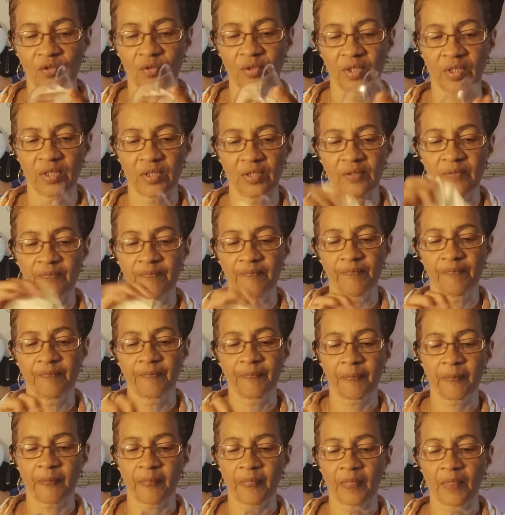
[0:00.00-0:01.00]
okay,
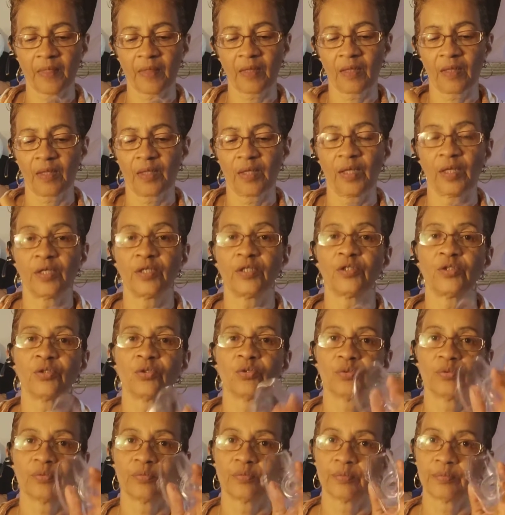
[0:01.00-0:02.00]
and
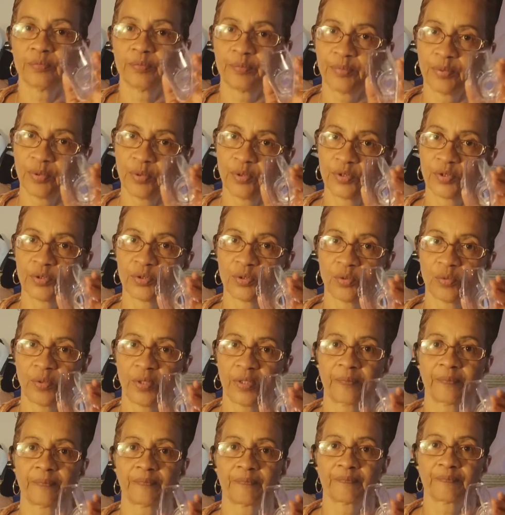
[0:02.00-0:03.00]
you put it away.